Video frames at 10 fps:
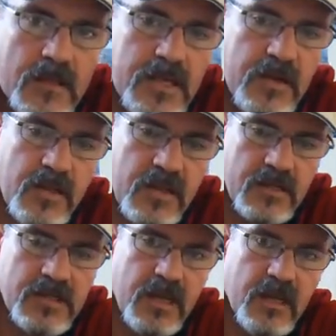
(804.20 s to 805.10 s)
down the
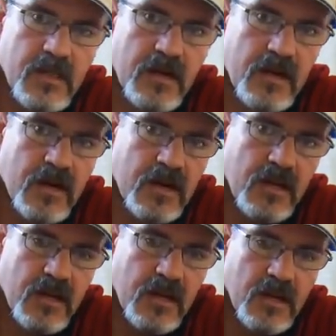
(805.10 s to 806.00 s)
intake there
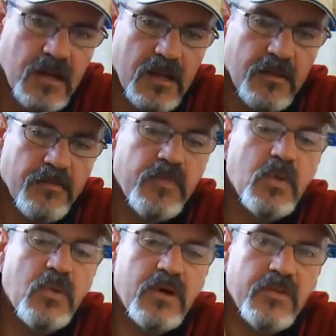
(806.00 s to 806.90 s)

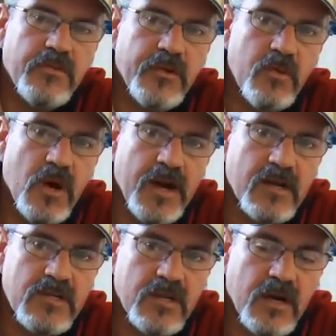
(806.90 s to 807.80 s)
where the 3
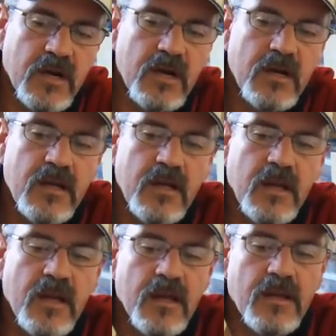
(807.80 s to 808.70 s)
wires are,
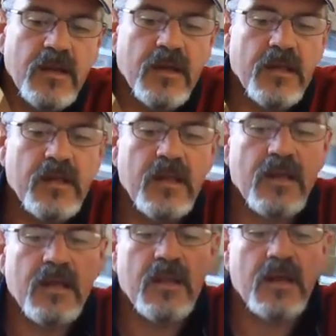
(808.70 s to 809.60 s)
and
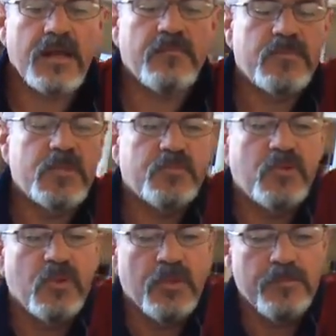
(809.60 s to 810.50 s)
then I just
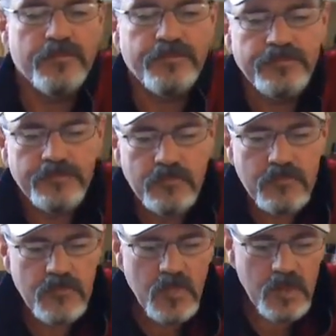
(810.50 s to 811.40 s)
pull
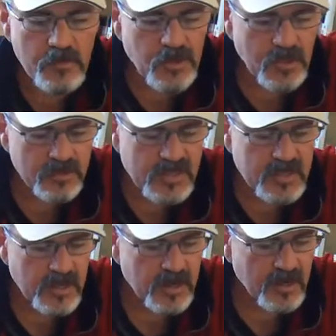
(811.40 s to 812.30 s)
them
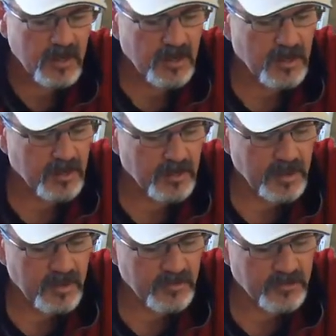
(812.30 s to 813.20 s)
snug
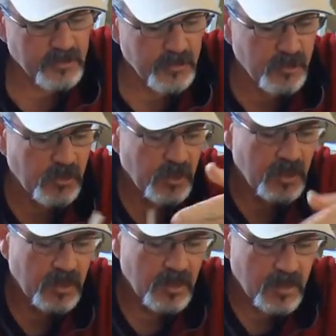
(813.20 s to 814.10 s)
in through
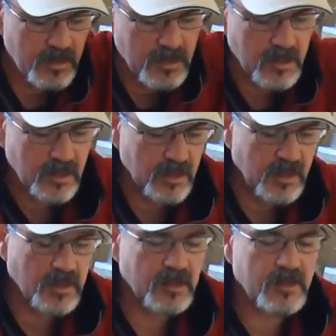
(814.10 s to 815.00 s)
the
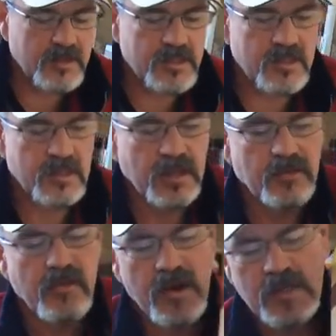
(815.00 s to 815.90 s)
into the
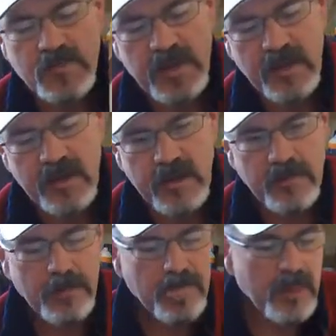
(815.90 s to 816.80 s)
electronics bay here.
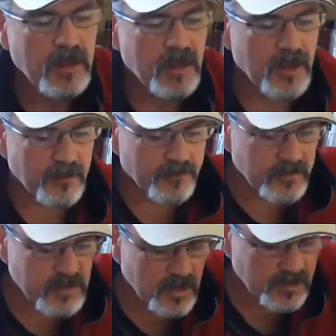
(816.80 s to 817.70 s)

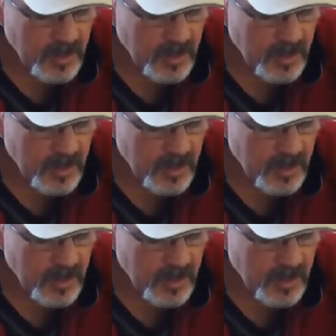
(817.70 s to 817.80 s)
So I'm